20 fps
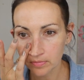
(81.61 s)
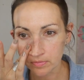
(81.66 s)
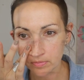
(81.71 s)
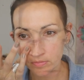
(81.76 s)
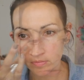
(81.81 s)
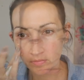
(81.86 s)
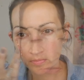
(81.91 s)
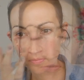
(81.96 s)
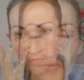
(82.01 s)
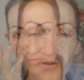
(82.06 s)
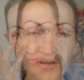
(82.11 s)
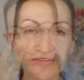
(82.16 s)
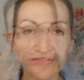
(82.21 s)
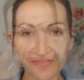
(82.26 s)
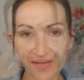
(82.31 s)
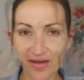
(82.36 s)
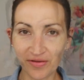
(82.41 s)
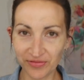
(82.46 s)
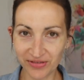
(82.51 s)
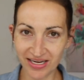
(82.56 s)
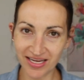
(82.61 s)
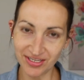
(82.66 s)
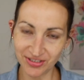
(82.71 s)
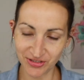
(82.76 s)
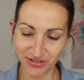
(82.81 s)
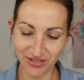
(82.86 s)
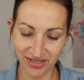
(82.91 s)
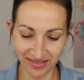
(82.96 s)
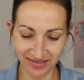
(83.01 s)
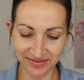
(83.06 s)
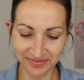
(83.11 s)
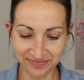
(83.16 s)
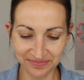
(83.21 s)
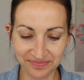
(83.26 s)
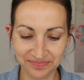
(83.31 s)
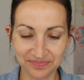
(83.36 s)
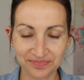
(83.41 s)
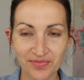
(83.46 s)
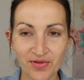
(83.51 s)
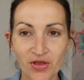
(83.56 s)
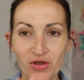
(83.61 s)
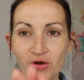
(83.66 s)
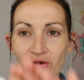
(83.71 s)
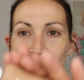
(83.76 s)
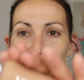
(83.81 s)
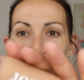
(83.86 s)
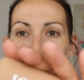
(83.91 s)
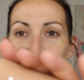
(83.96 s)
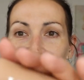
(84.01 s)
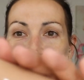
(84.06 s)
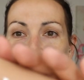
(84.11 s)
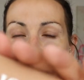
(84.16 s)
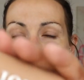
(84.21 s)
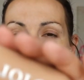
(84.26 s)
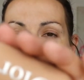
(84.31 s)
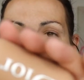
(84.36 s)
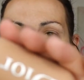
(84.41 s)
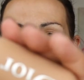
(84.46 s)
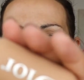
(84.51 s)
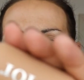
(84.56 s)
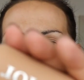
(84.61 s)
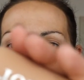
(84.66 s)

So for foundation, we're going to use